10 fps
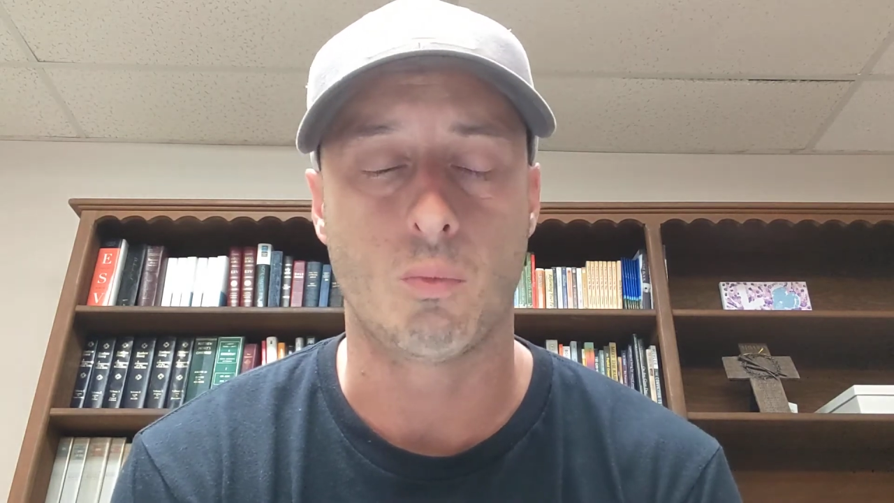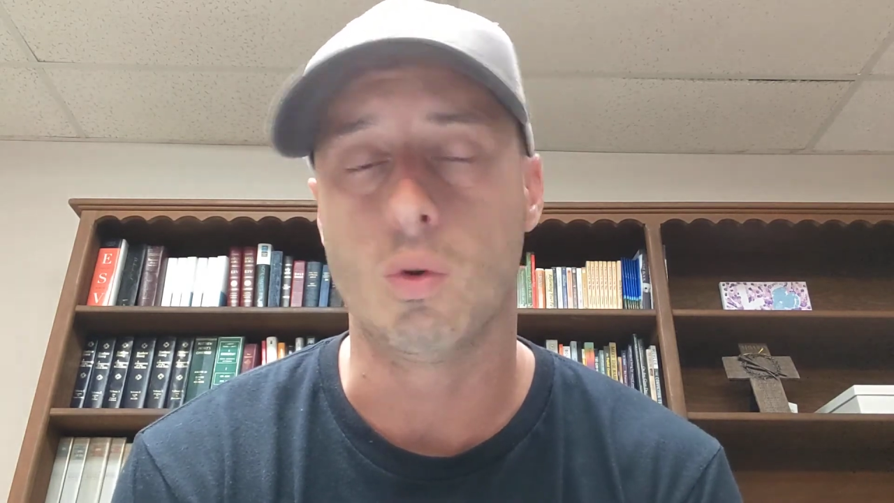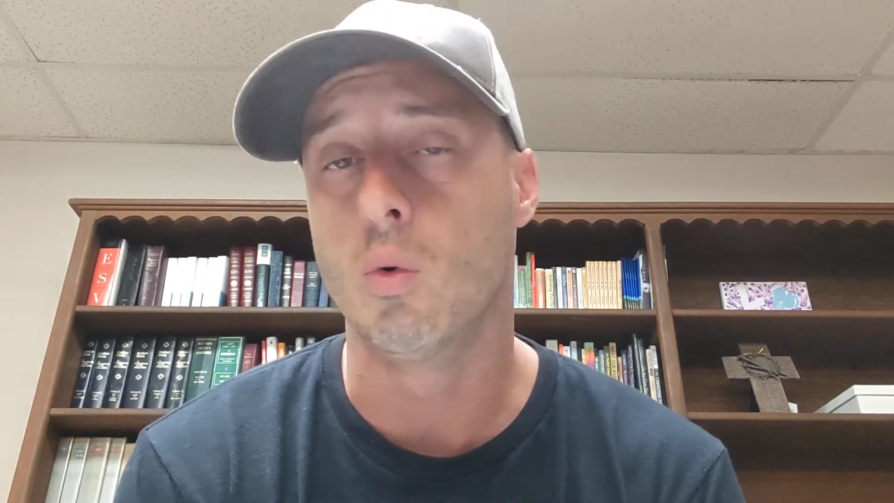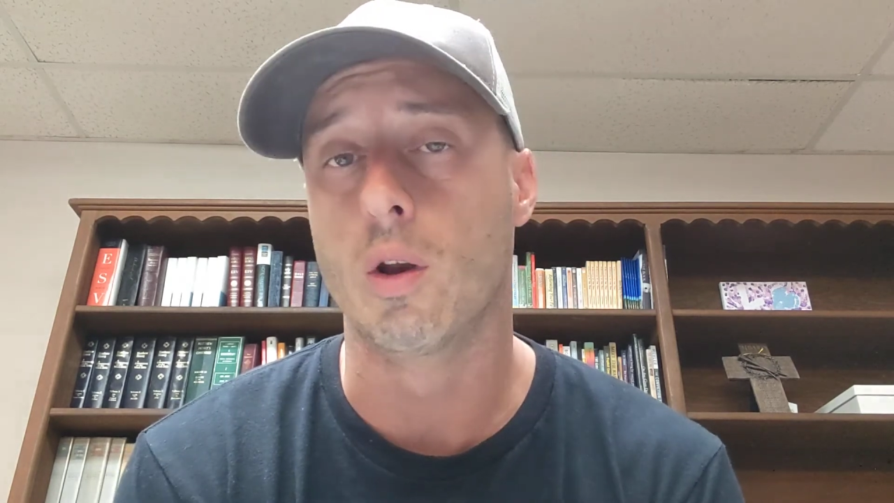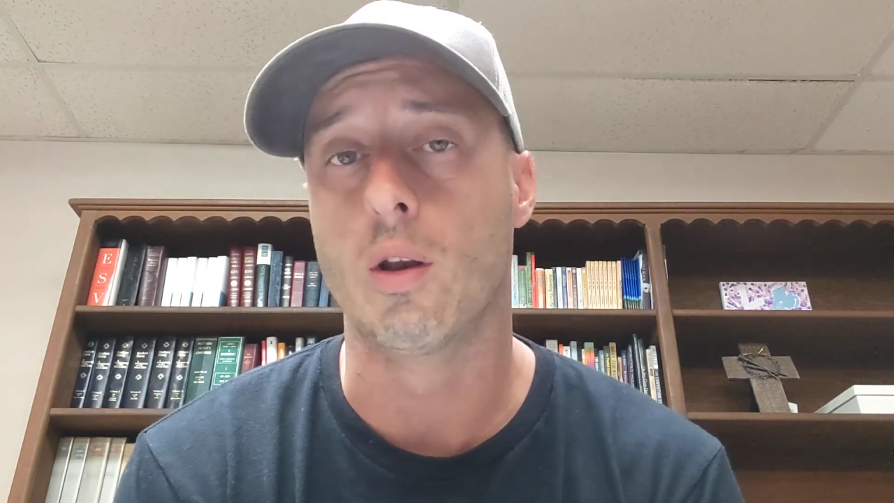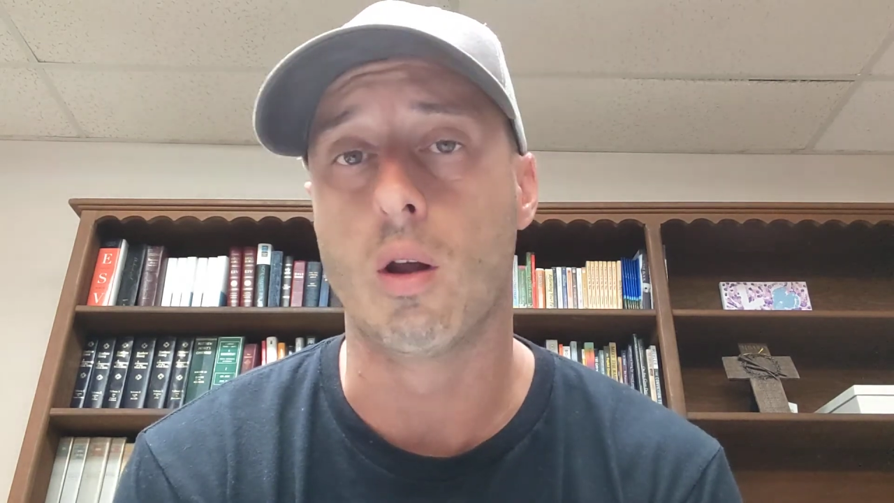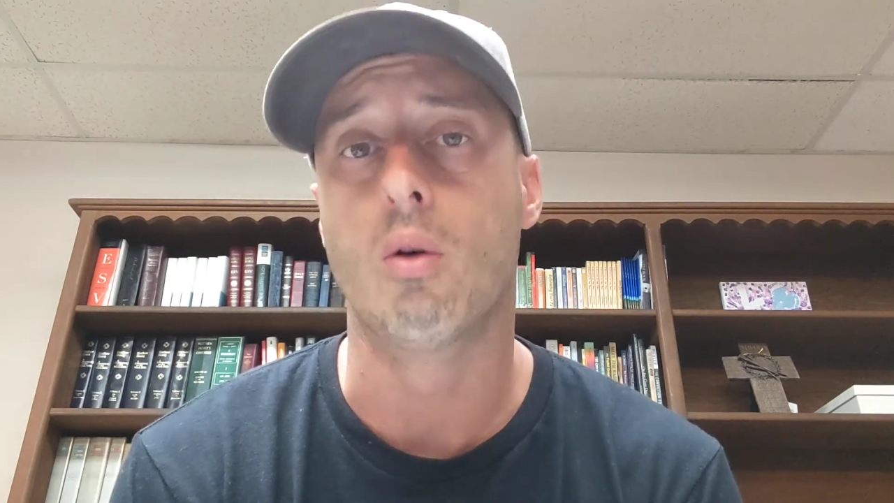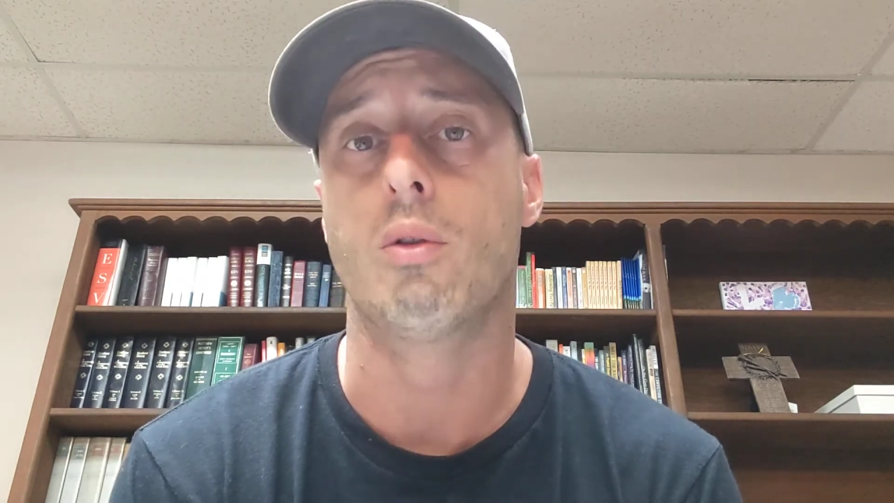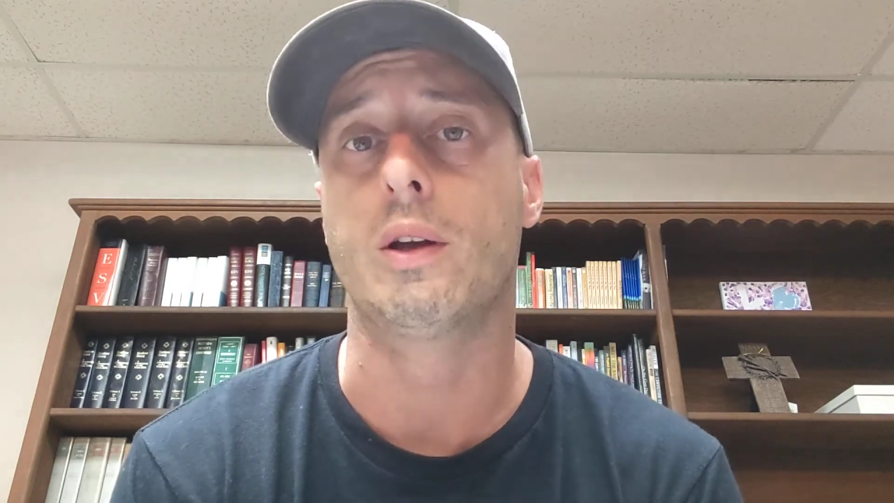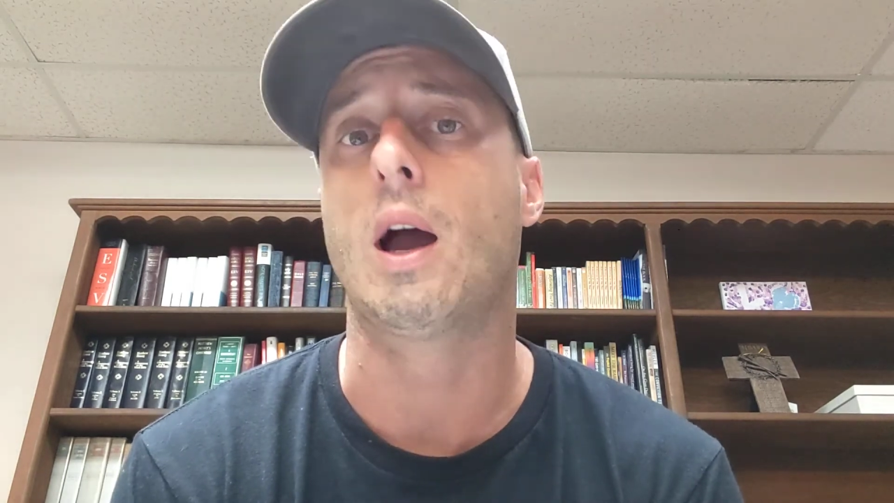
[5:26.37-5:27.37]
we want to
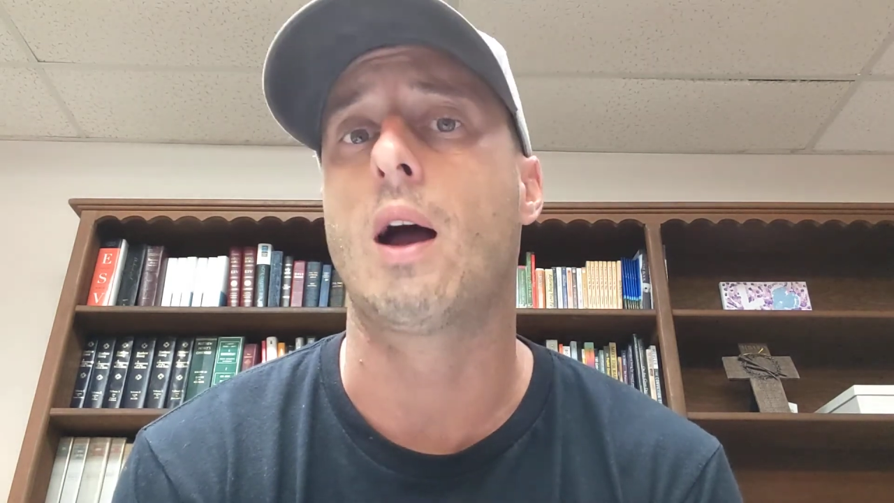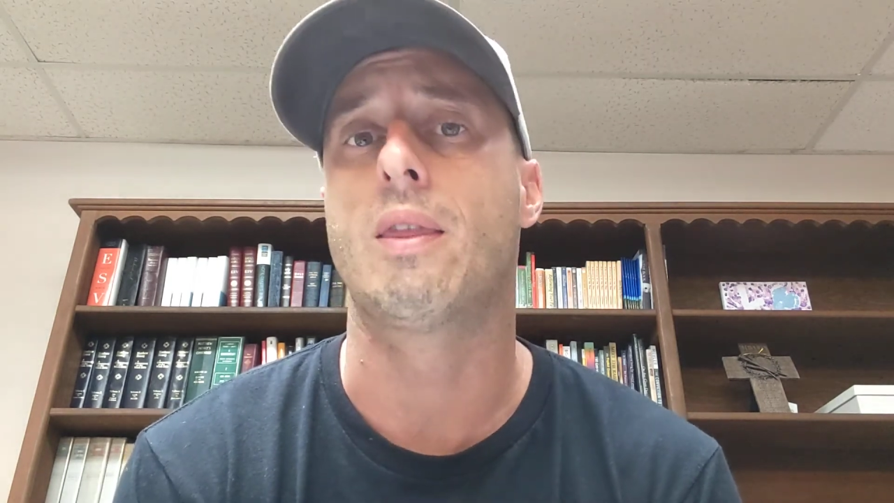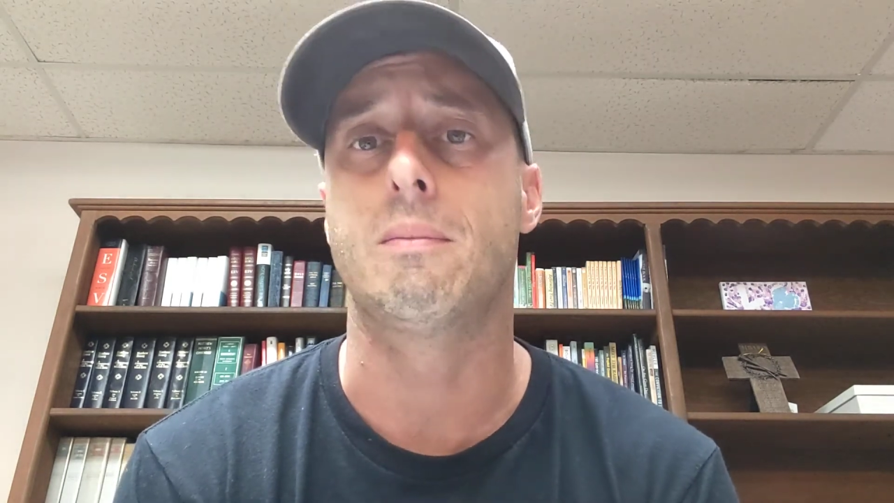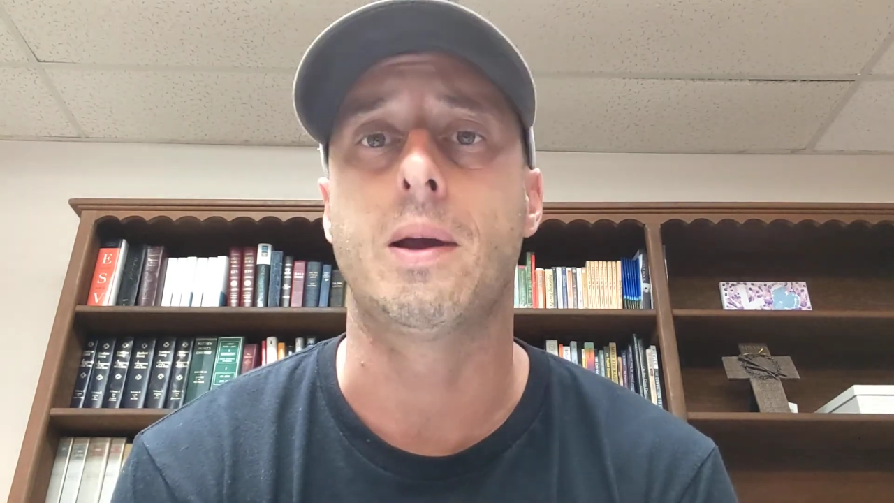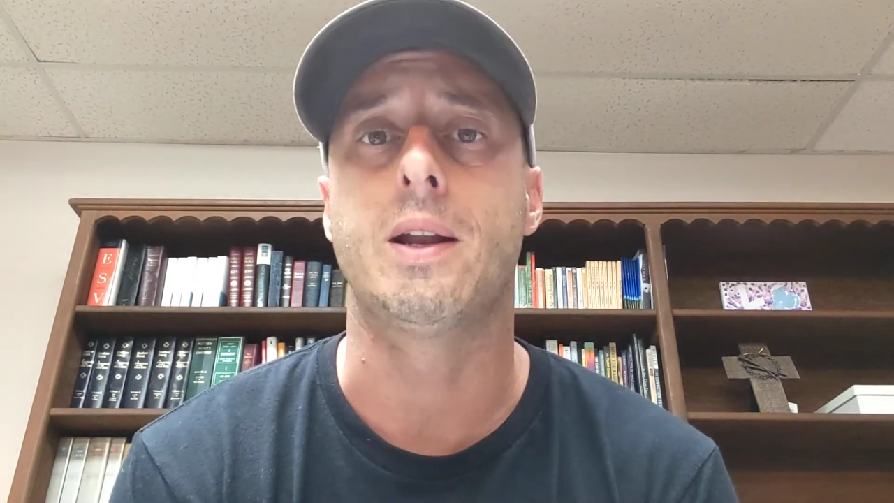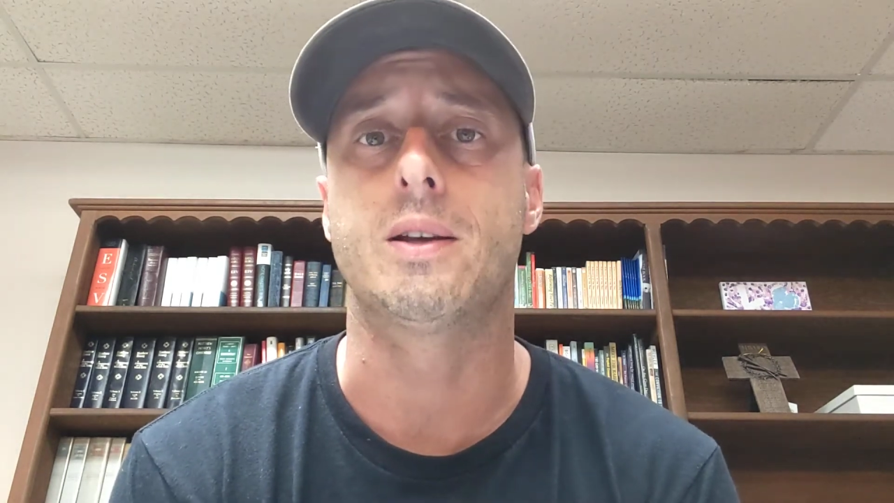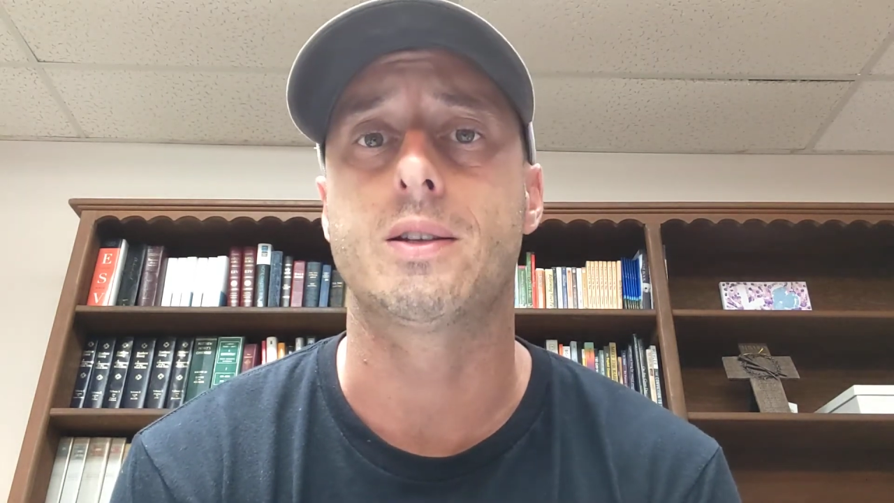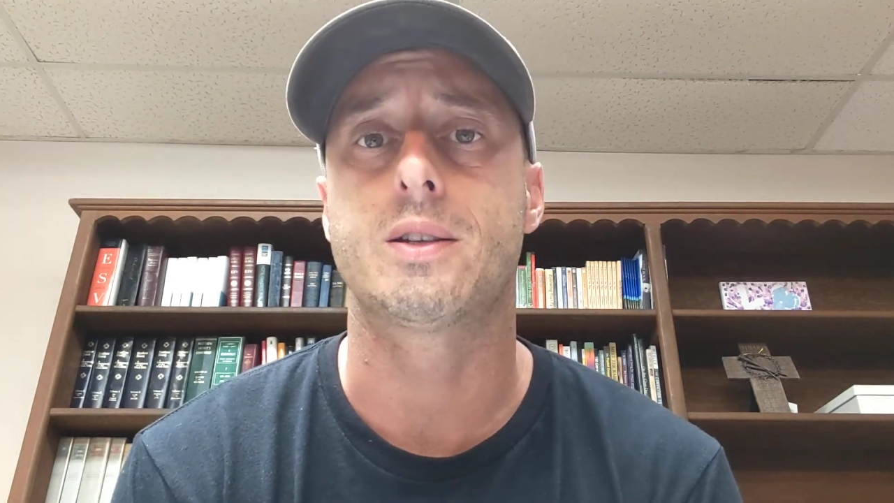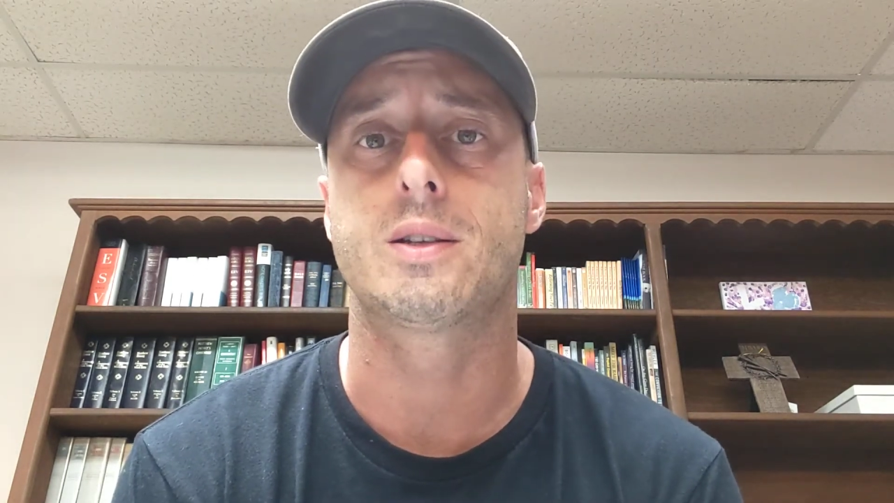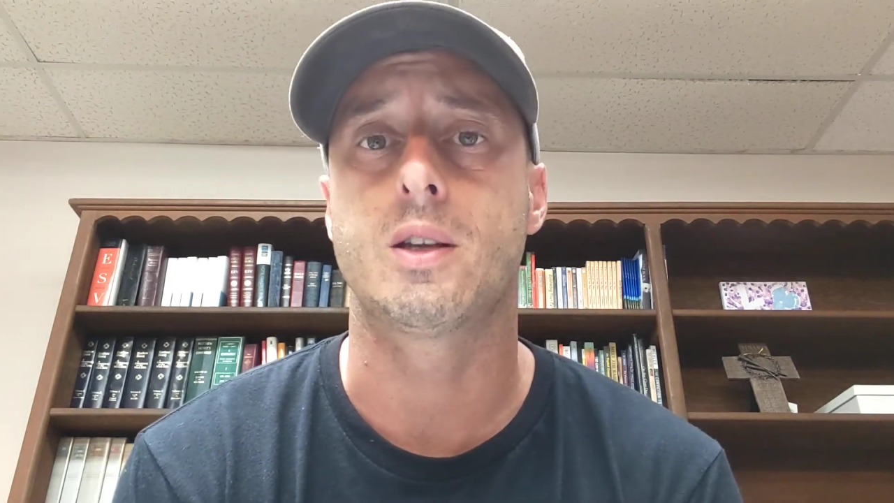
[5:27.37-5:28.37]
know the God that made us,